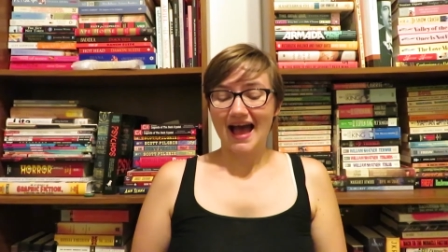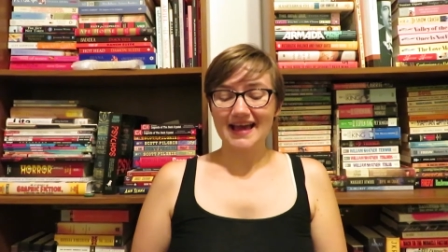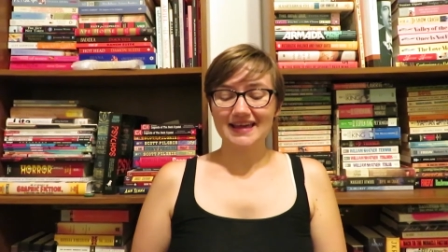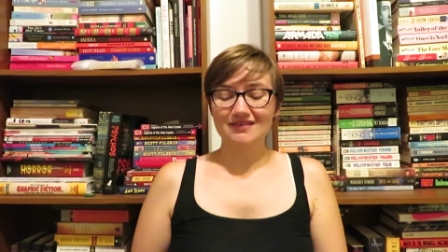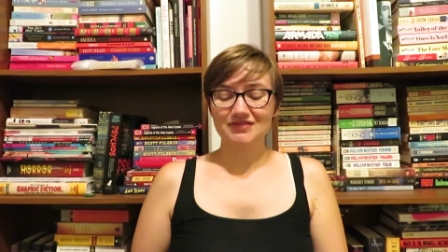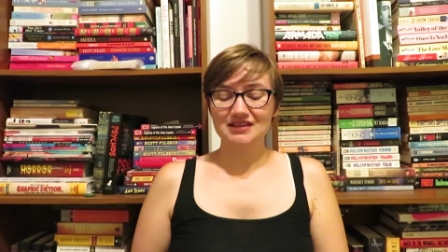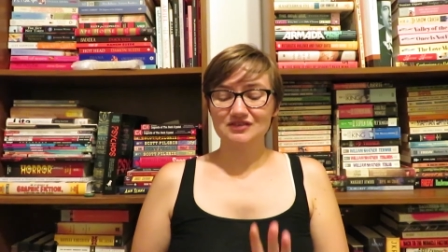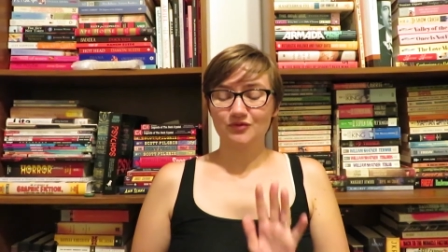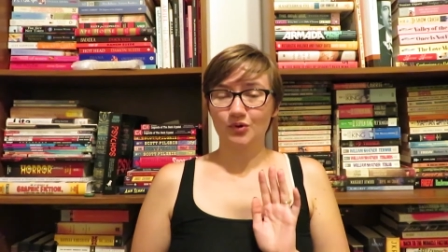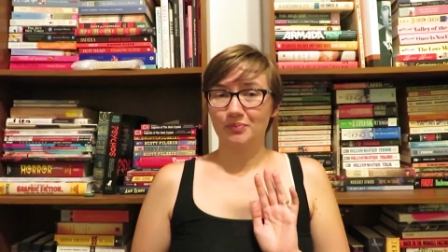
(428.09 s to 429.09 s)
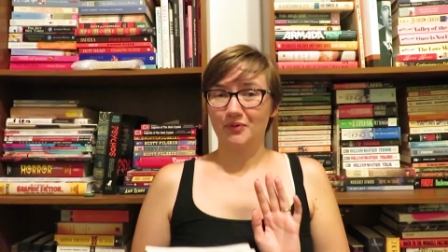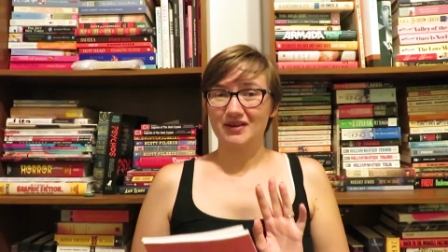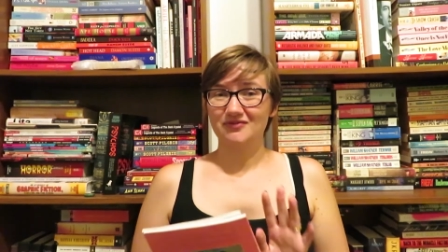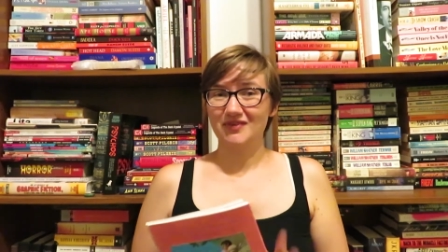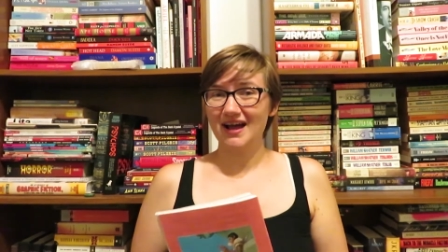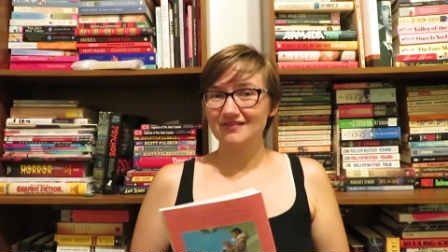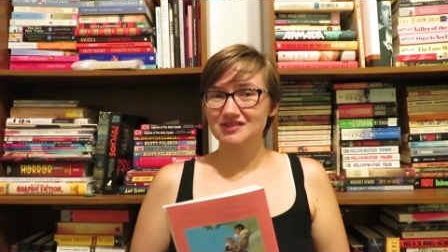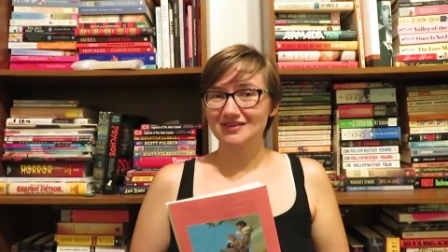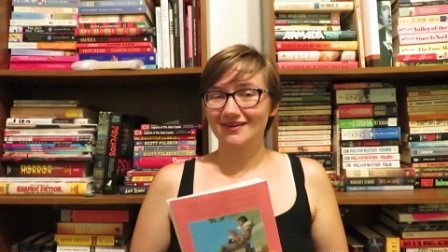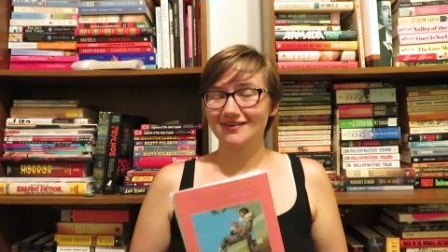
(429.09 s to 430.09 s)
I gave these 4.5
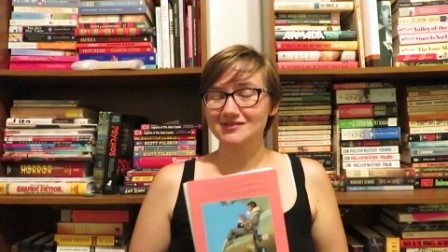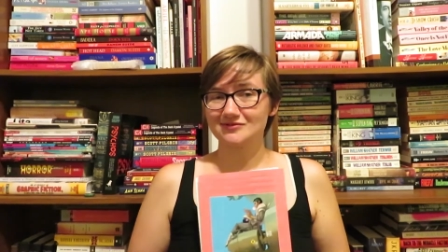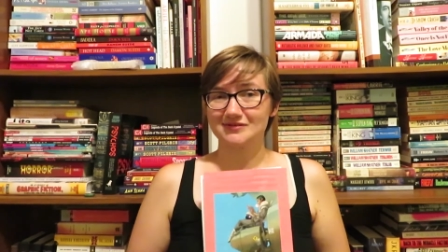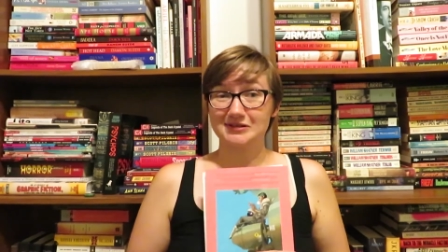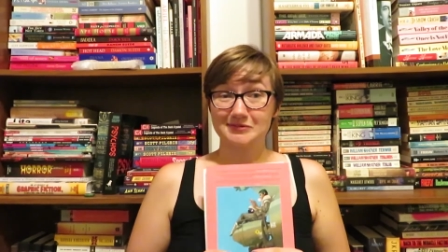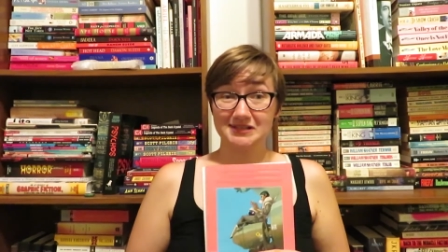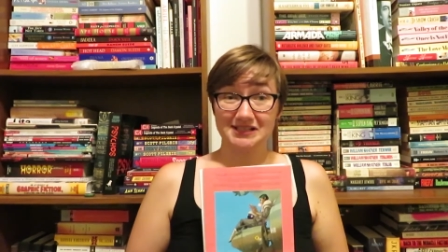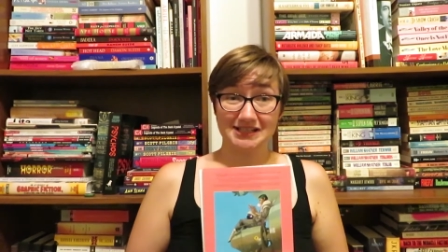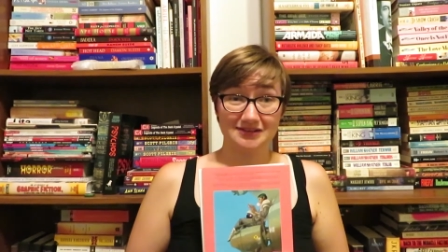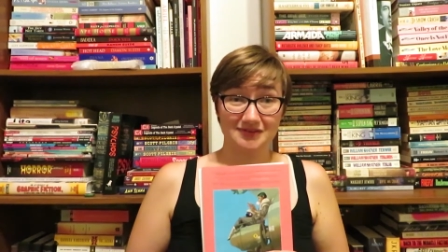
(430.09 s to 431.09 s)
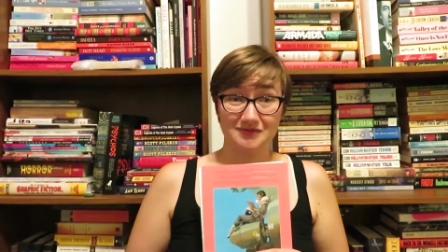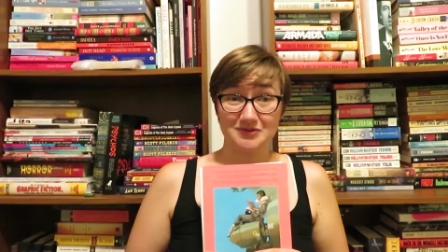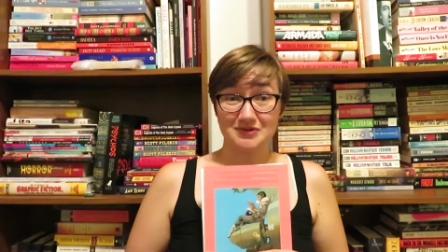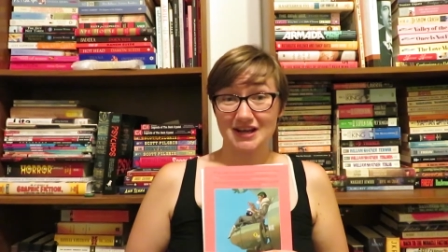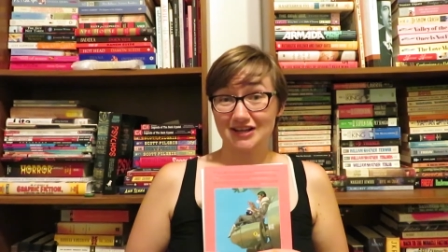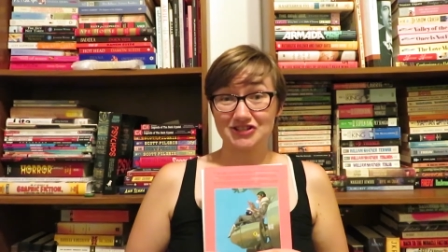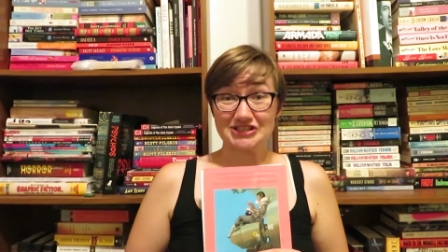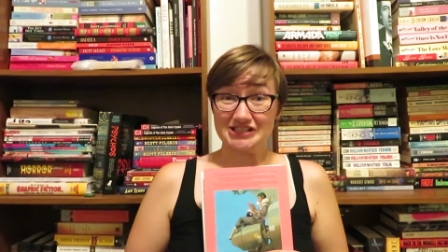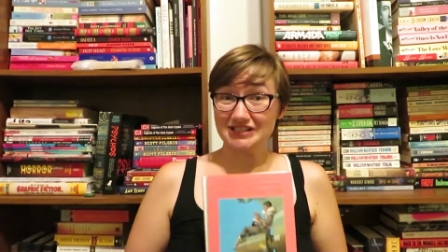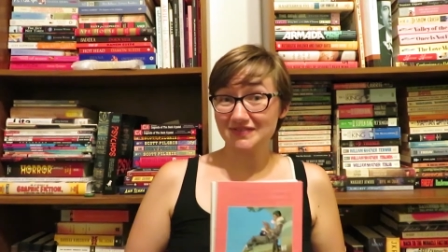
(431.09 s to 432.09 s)
stars, or I would have if you could
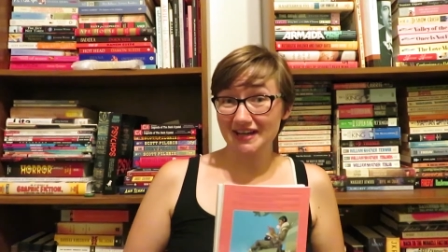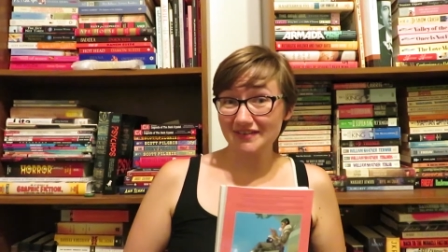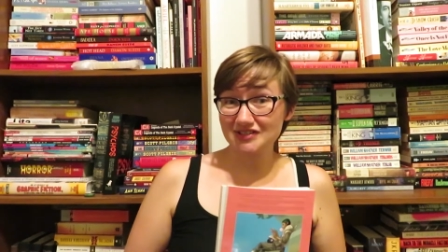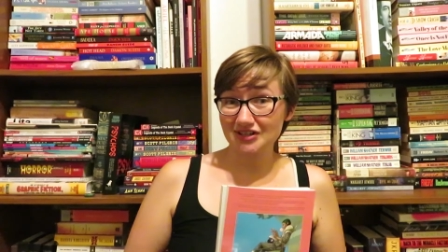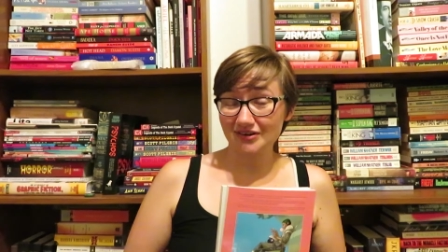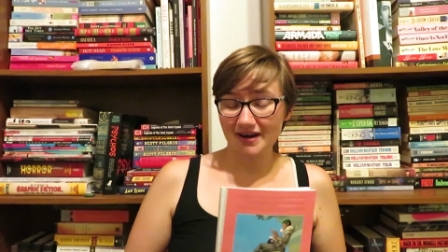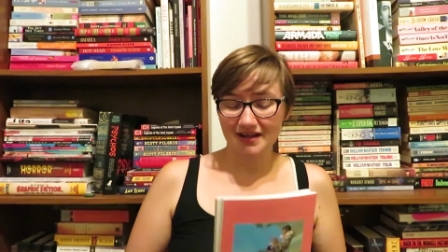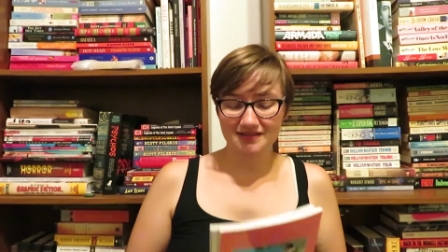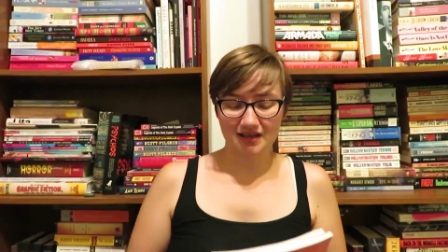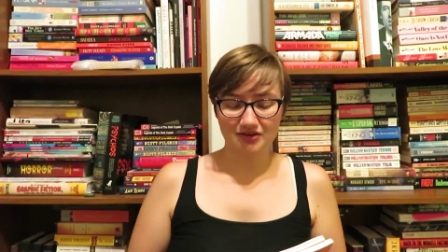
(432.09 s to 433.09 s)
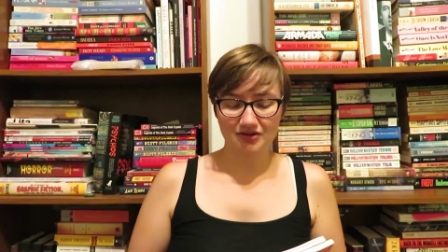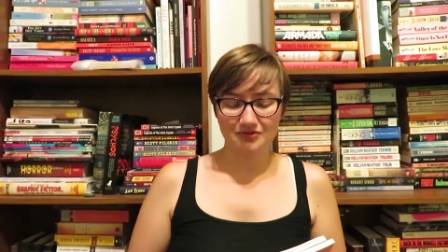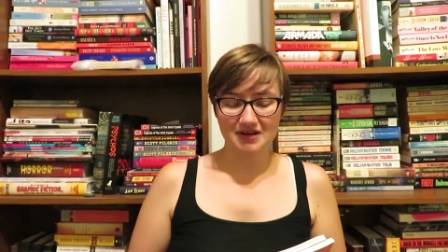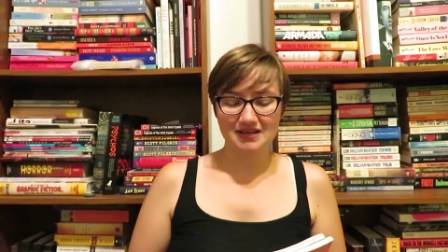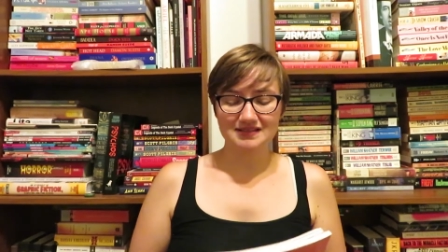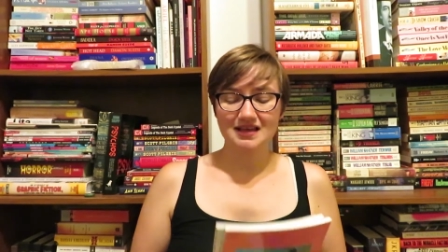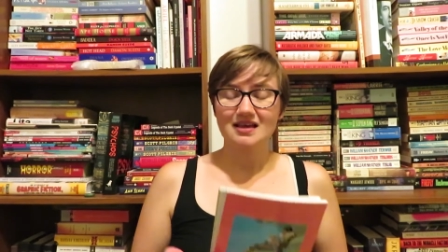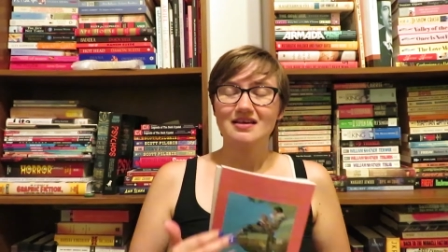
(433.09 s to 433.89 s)
actually give half-star ratings on Goodreads.